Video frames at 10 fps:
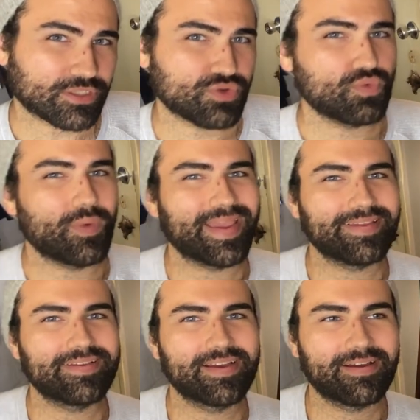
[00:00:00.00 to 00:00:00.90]
to
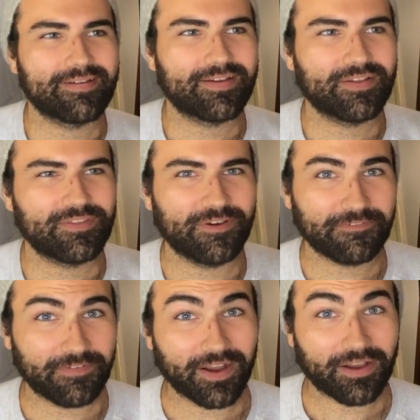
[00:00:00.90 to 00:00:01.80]
wake the
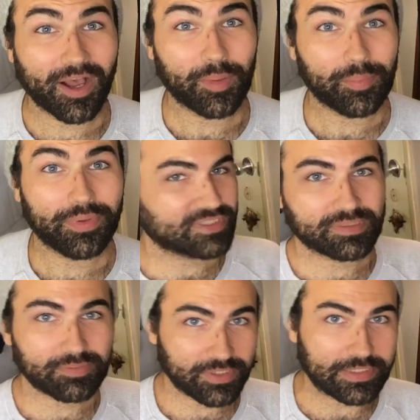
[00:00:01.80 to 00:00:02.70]
fuck up,
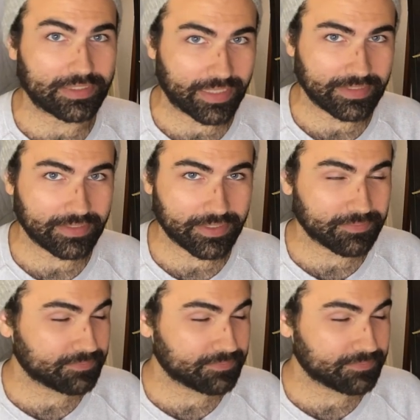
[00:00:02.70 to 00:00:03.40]
to put it lightly.